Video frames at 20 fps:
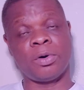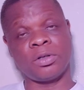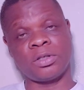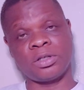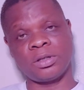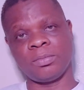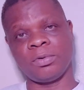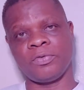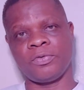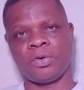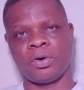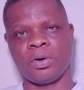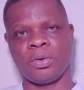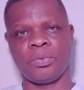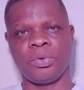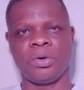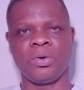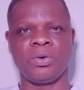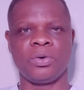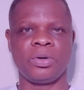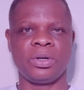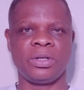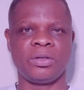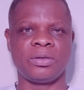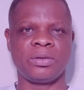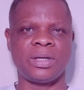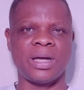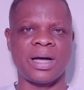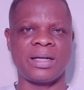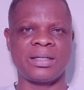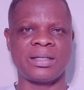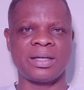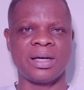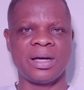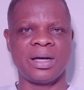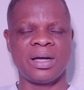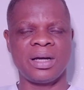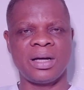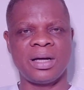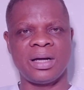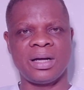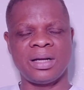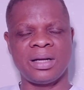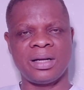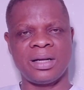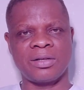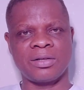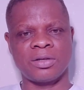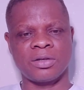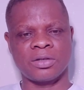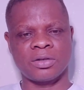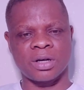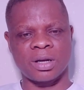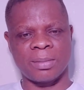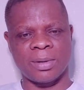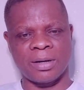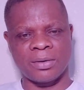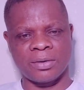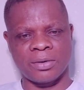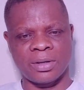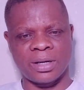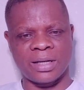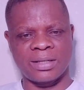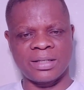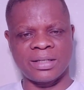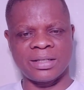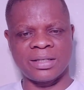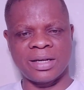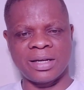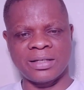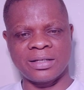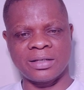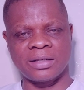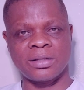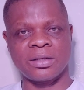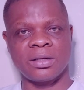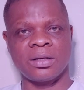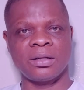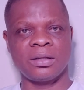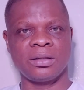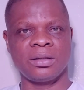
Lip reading: But before we go into that, let us talk about other things. Let's